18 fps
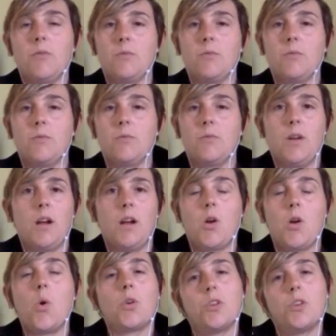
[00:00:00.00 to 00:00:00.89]
a
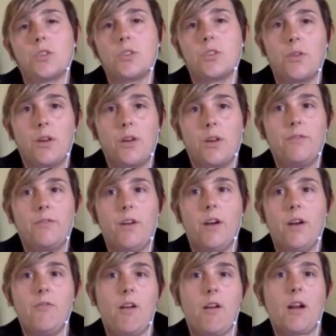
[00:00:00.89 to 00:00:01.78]
cornerstone of
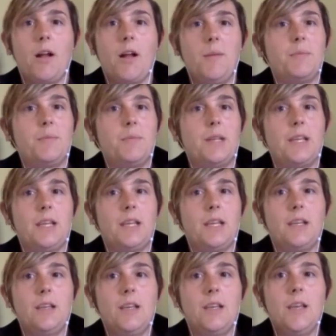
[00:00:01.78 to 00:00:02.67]
our
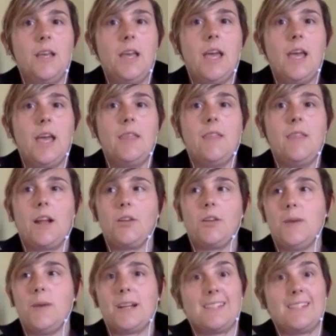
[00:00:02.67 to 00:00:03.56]
company. And that
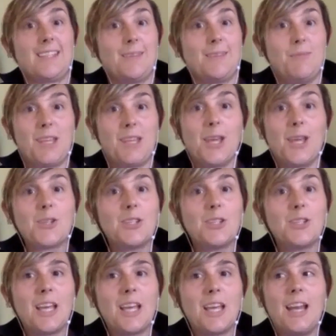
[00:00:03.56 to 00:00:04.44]
goes back to the
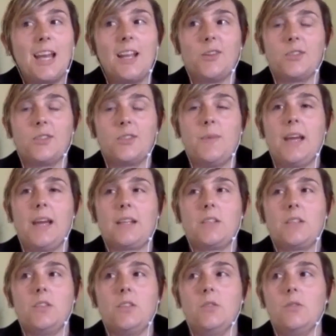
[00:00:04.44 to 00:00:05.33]
communication side. And it goes back
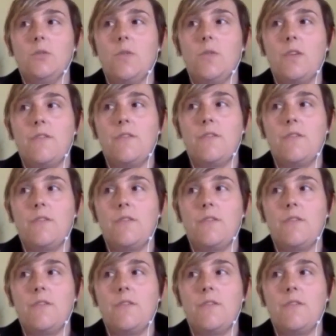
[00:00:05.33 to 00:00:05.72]
to the